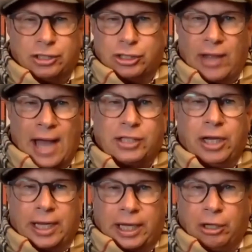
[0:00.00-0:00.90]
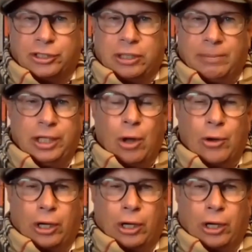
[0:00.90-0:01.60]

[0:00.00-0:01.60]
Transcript: So that's going to kill some of the odor